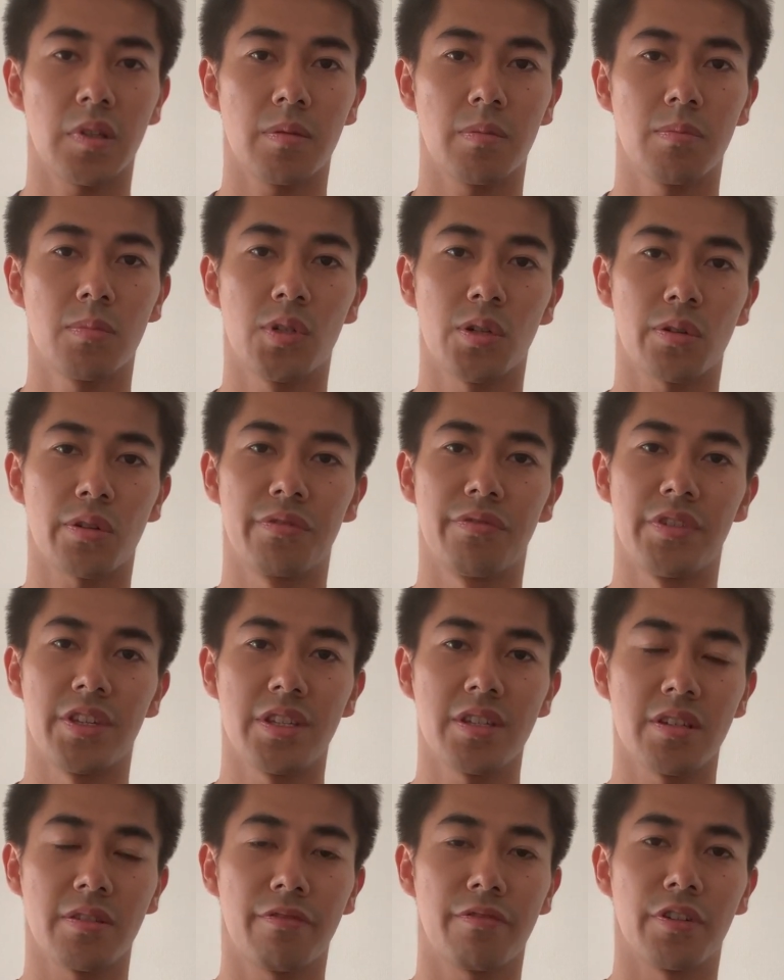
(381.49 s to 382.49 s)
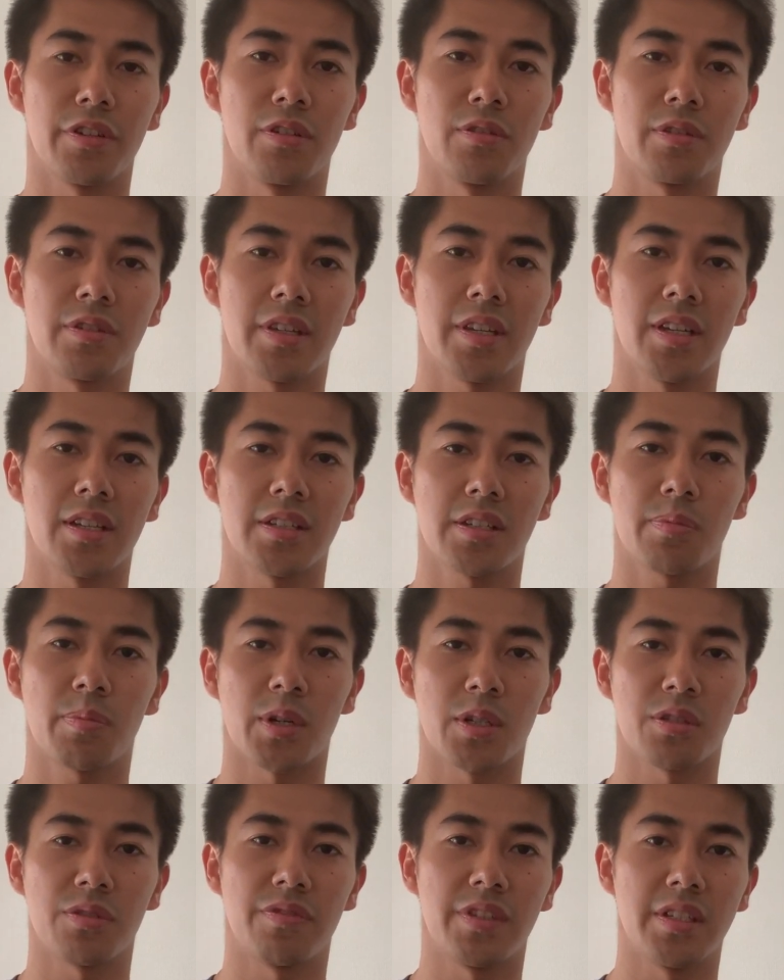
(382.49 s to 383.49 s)
more convenient for you to get a
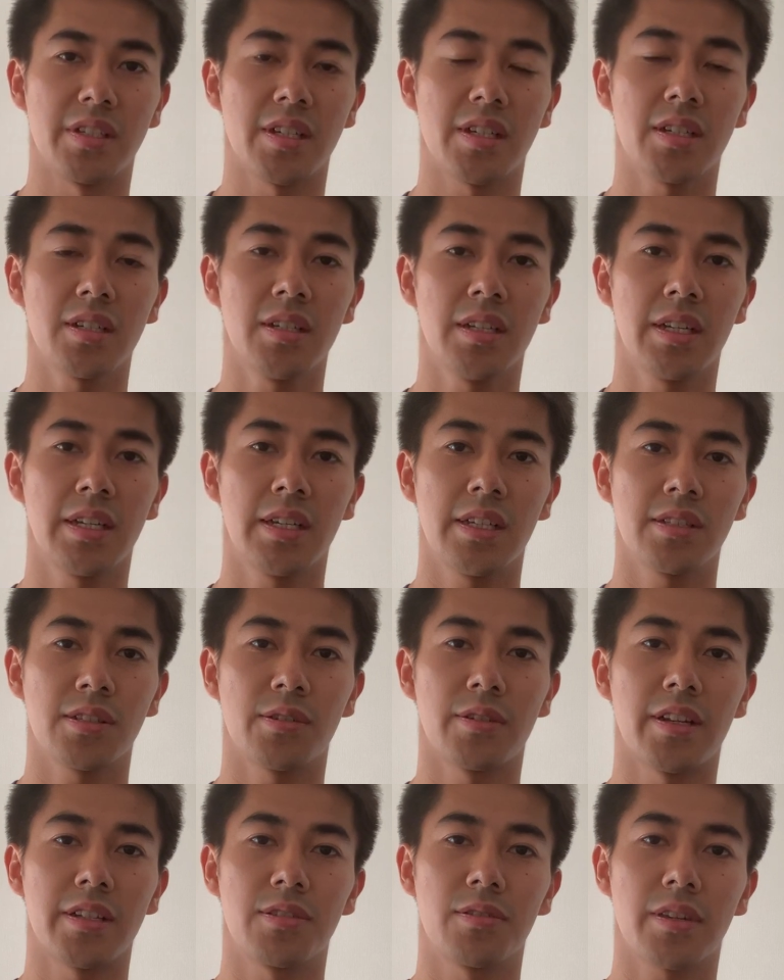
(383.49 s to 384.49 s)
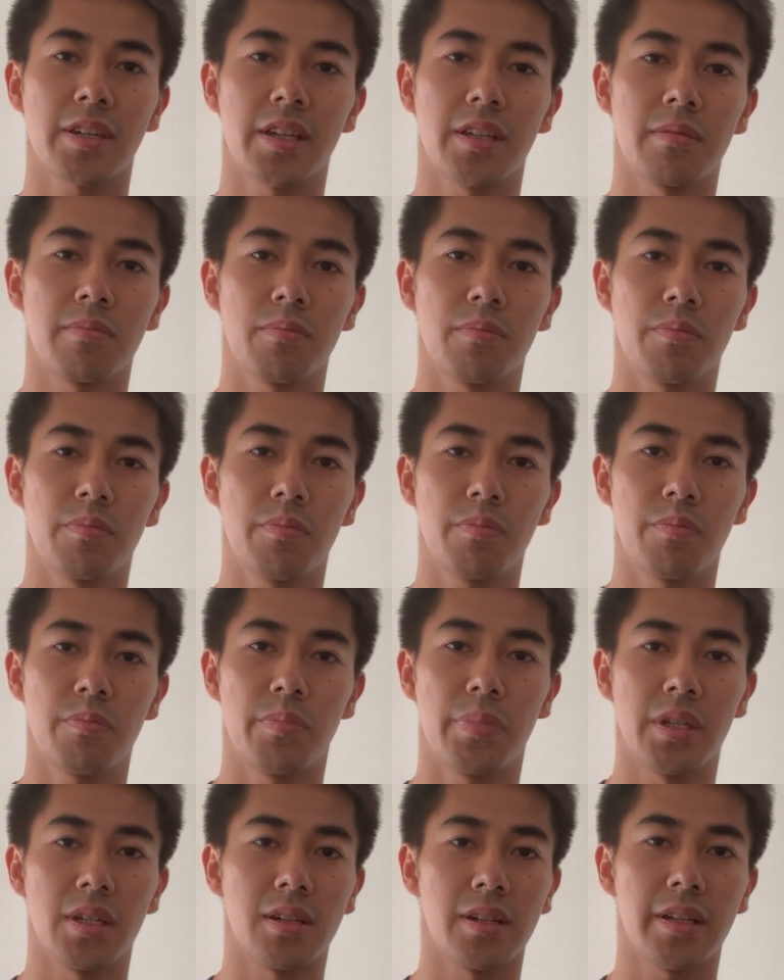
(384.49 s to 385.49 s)
spouse visa so that you can
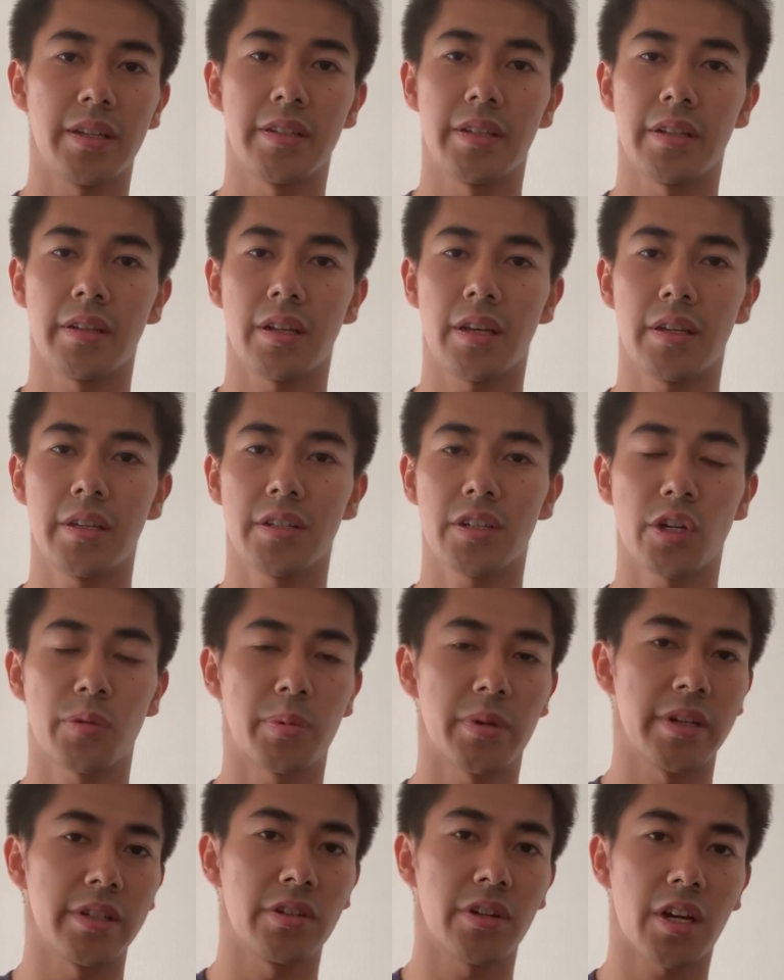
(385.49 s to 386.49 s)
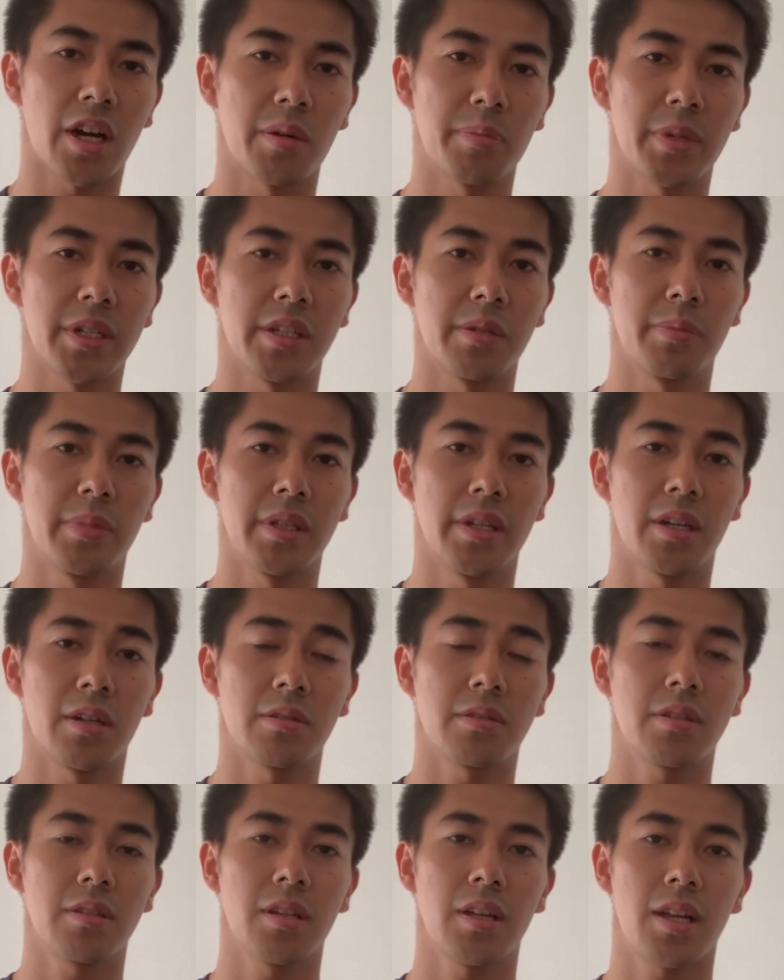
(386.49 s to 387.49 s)
build and incorporate your company
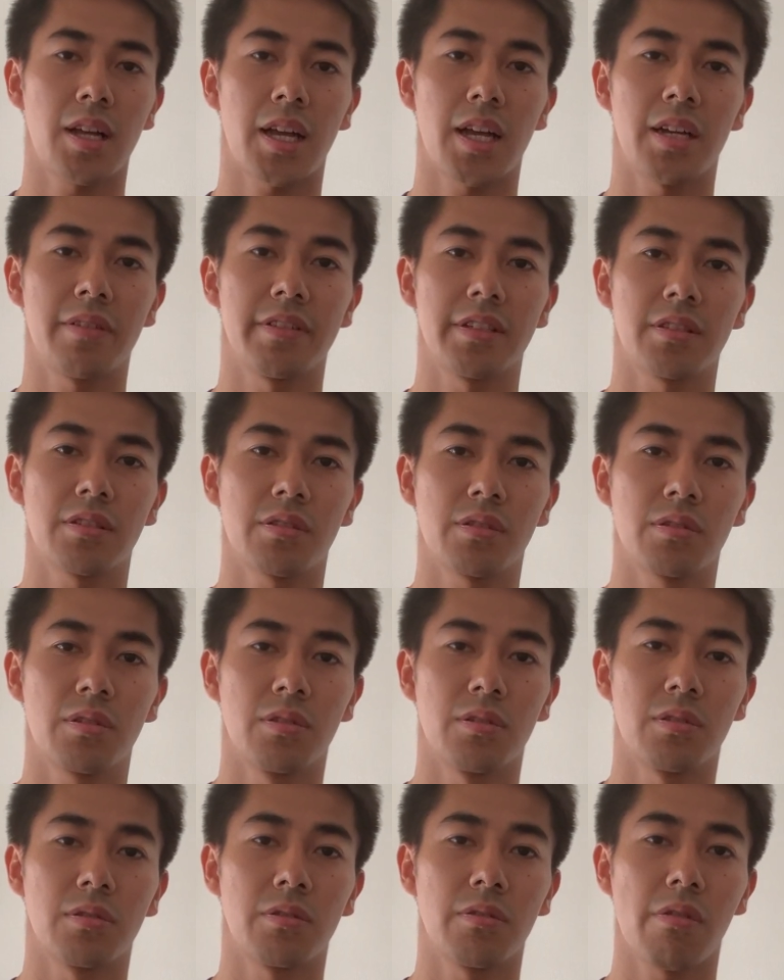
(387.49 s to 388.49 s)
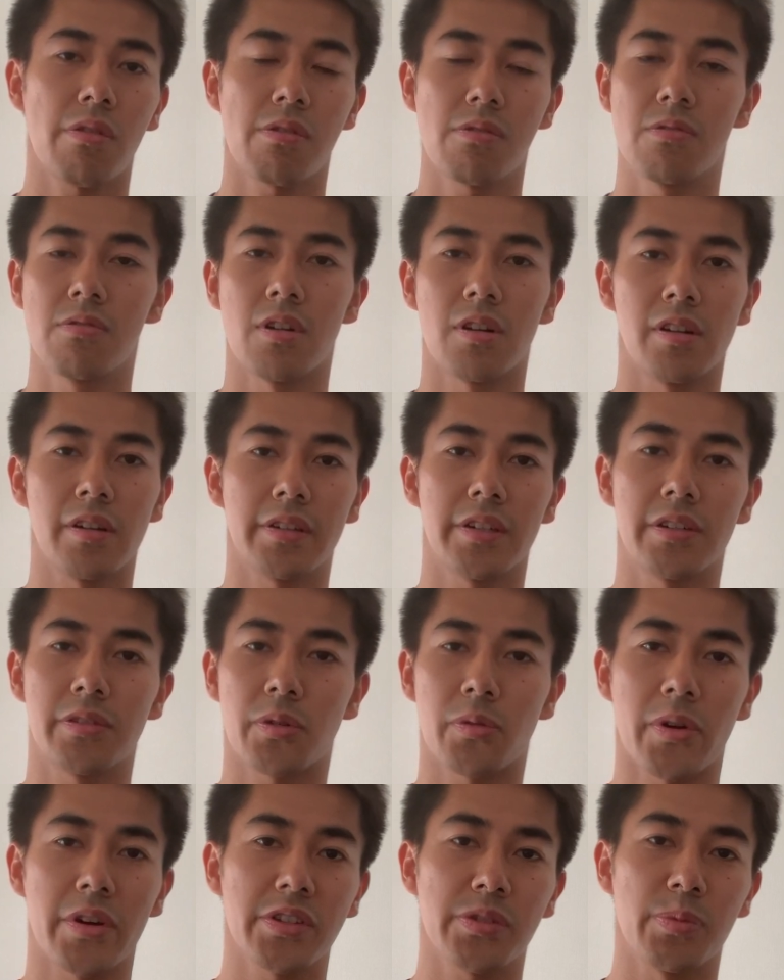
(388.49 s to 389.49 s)
without having to go through all the
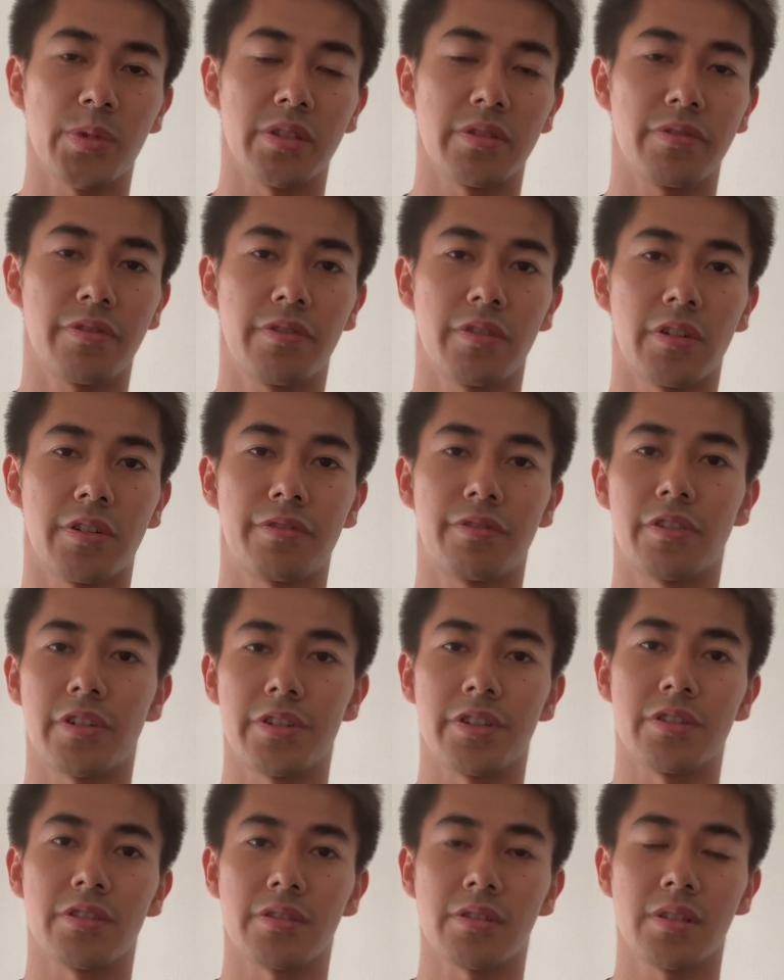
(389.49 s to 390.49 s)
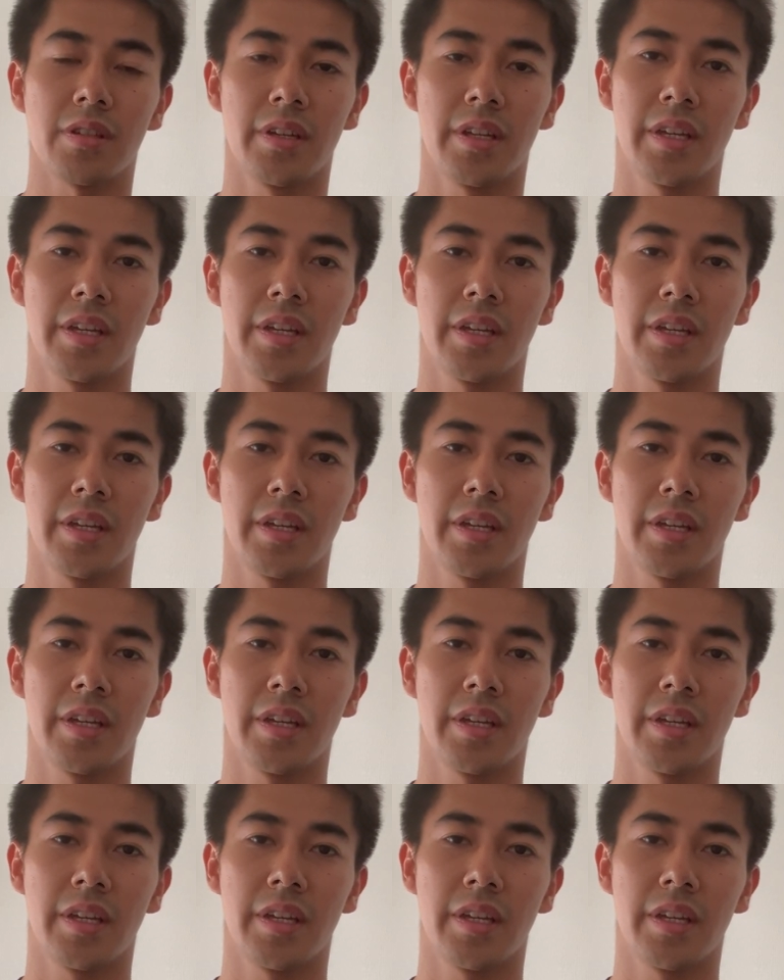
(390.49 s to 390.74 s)
requirements for foreigners.